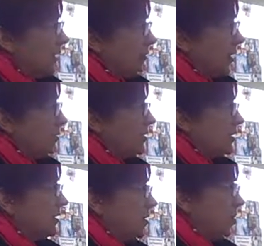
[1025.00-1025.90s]

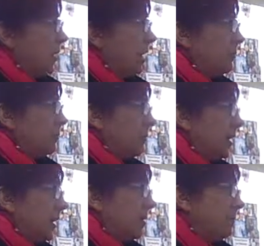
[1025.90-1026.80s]
roses. So you might be
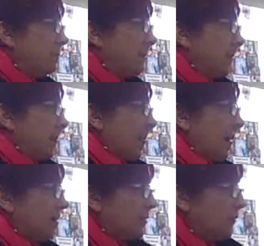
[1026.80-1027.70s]
picking
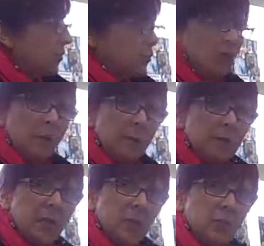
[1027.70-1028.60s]
different
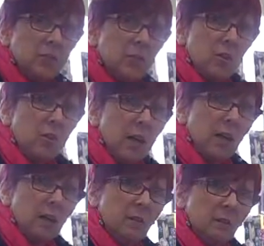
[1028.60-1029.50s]
shapes out. So you
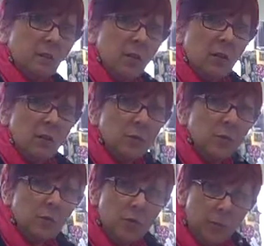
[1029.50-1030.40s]
get, you know,
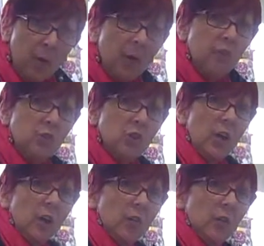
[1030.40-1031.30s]
some you might reject.